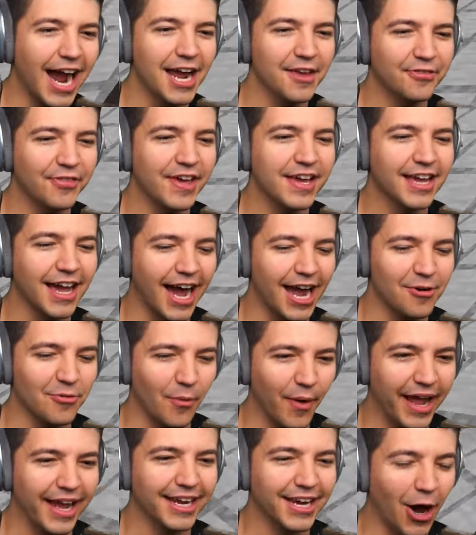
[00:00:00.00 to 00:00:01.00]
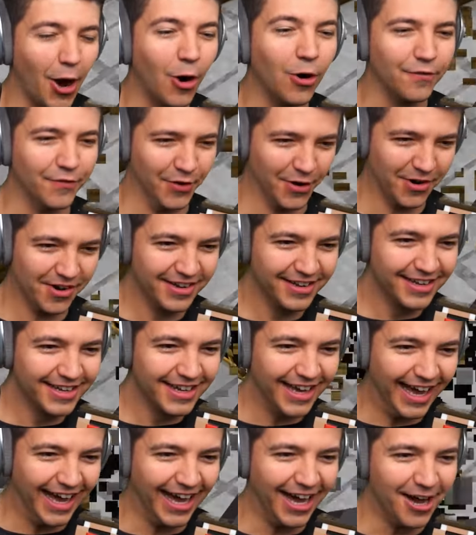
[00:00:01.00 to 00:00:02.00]
I think I ran over
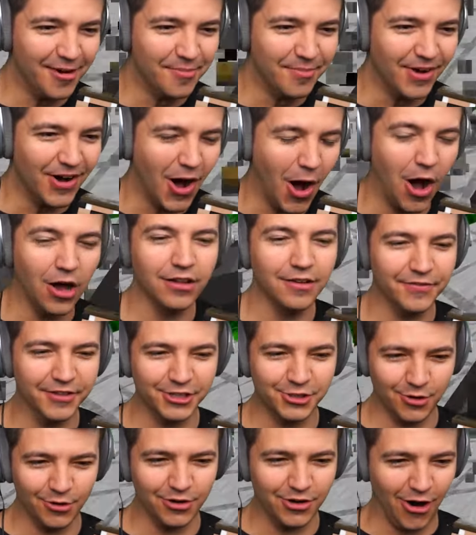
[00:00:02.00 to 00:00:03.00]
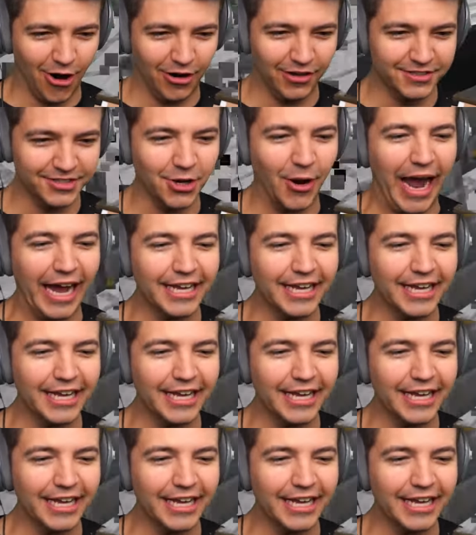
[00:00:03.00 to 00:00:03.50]
um, all of the drill guards. So